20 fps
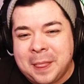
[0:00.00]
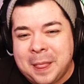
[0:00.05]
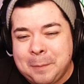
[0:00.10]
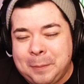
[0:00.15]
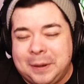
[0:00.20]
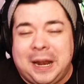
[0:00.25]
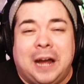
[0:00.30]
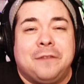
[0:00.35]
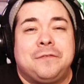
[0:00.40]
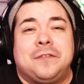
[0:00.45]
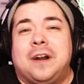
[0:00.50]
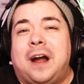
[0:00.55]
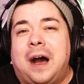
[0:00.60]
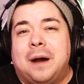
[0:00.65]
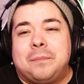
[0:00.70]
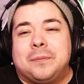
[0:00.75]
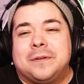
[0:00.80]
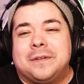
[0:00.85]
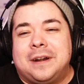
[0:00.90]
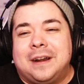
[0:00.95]
But not for
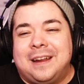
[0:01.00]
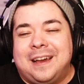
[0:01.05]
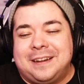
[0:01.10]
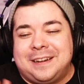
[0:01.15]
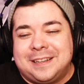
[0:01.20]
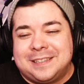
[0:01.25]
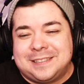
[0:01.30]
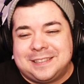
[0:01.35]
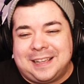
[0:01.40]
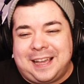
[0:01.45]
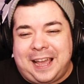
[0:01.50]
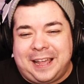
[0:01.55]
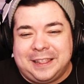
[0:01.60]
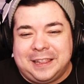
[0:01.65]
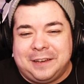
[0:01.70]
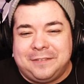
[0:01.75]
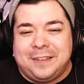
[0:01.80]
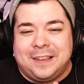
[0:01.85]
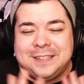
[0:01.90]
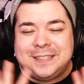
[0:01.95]
Hopper. I
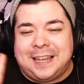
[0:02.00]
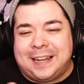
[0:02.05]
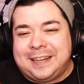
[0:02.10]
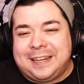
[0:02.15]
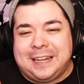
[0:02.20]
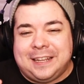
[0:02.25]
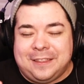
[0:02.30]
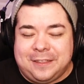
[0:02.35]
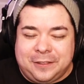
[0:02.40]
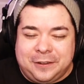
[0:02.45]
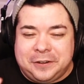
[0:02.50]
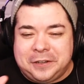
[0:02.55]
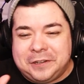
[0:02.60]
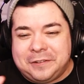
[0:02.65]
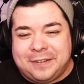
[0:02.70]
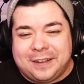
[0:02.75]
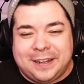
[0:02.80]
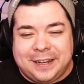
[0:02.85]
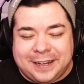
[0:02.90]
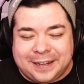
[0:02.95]
love this idea that they're
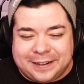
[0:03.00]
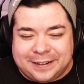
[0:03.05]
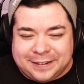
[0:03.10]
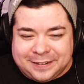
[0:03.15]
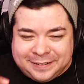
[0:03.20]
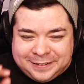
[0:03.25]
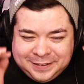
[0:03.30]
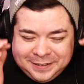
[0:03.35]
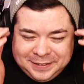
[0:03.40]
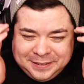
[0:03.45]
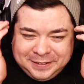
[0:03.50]
doing here.